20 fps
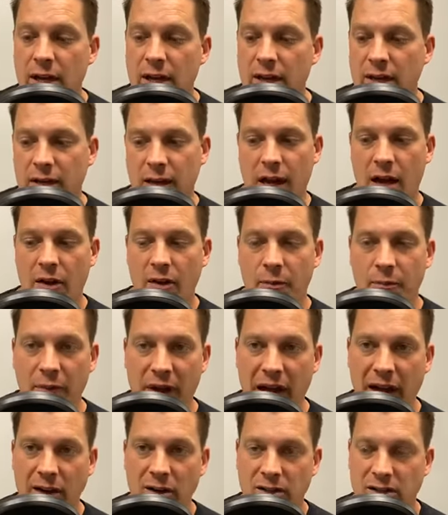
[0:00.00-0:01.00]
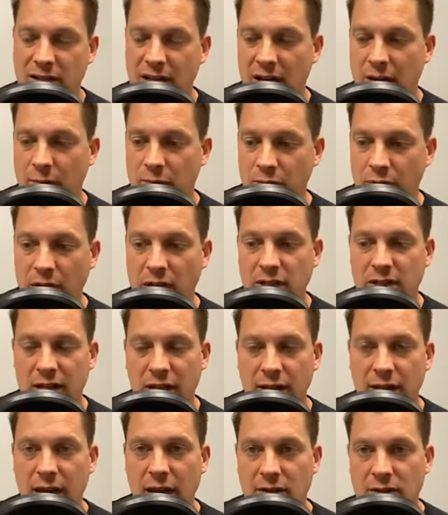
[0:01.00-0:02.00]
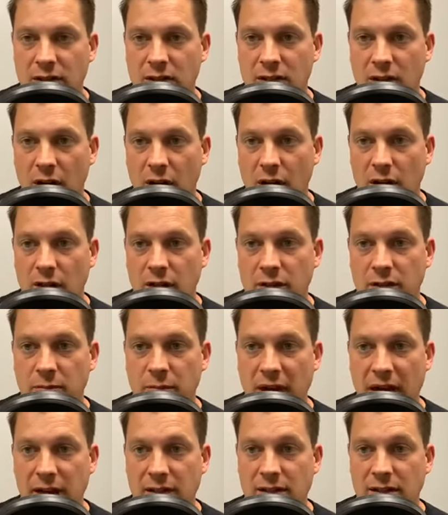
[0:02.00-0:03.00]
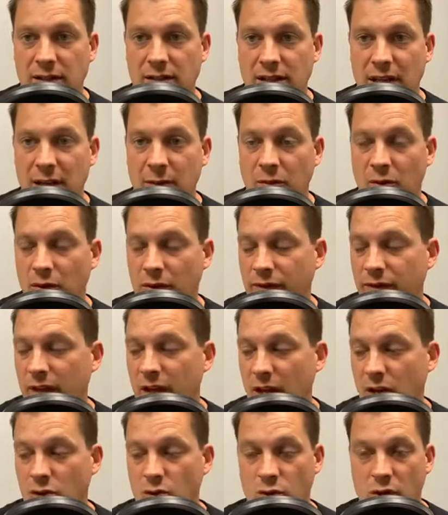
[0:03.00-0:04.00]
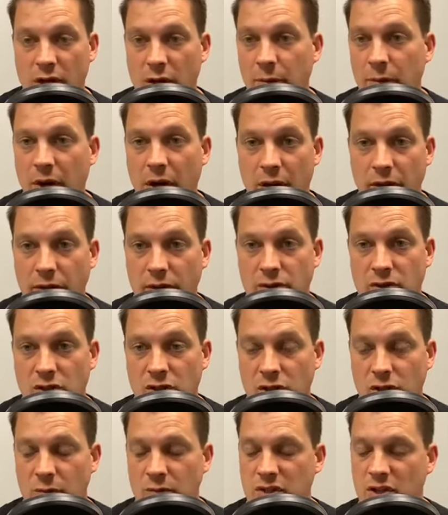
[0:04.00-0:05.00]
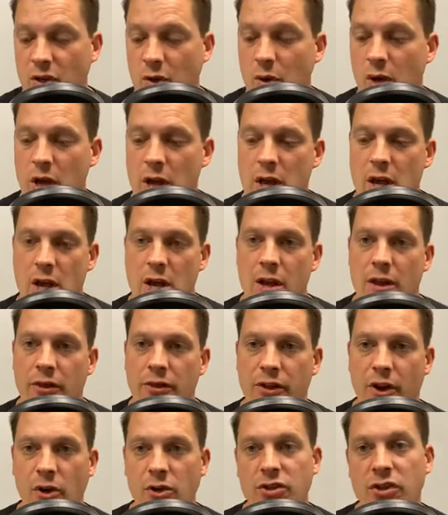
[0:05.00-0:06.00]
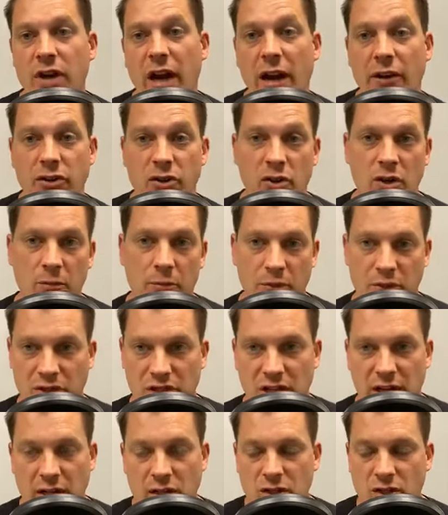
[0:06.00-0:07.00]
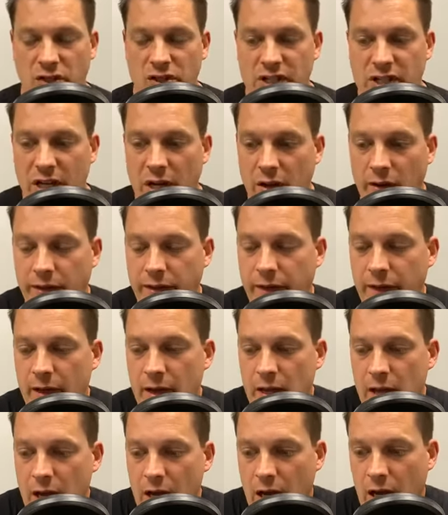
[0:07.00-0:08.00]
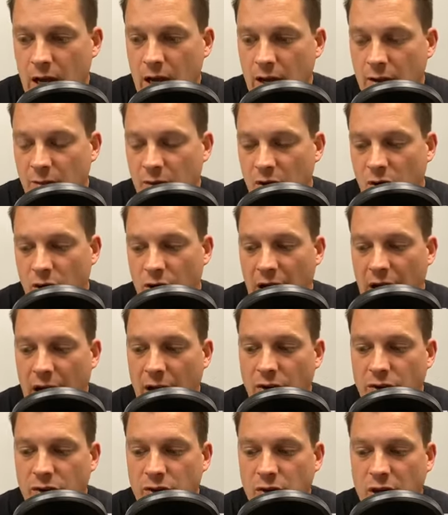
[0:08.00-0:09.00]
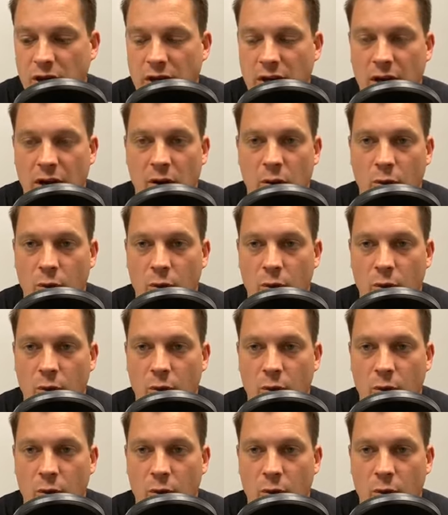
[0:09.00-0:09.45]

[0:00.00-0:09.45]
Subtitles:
Now the buyer's got to bring $10,000 back to the table if they agreed upon those terms. So those are how you can protect yourself or how you can get